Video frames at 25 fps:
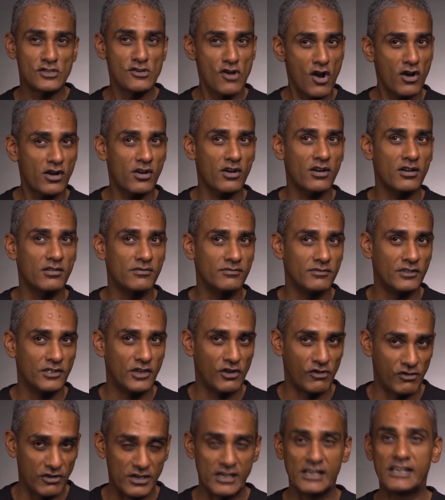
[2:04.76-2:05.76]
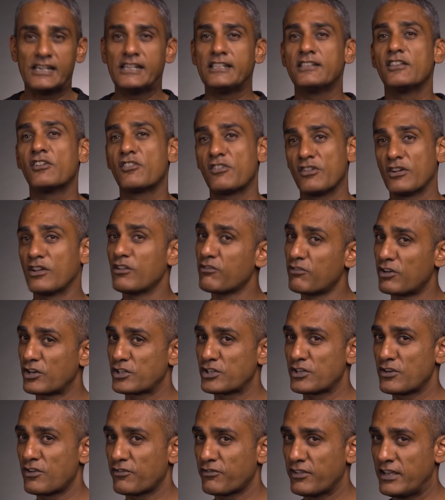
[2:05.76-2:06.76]
not really the real
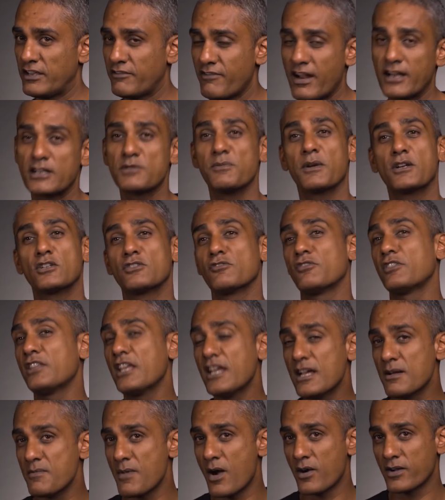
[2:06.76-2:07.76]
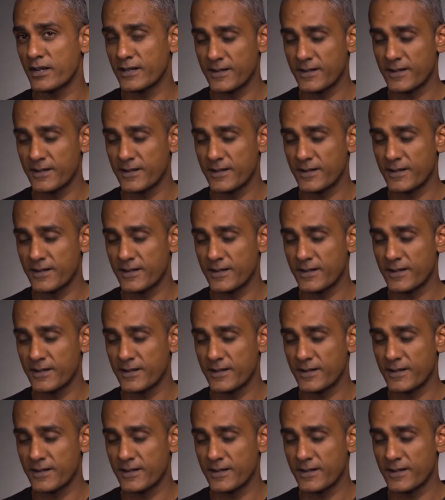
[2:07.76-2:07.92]
version of events, because if you think about